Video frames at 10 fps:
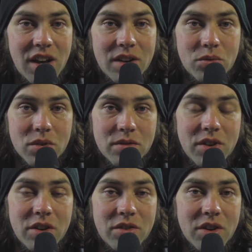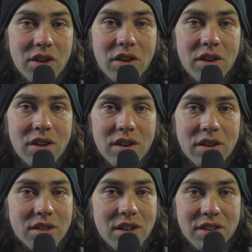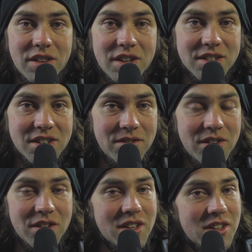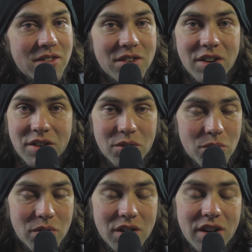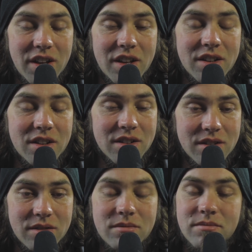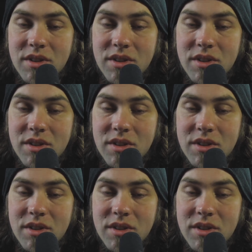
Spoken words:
I've worked very, very hard on a lot of things that feel like they've gone nowhere, and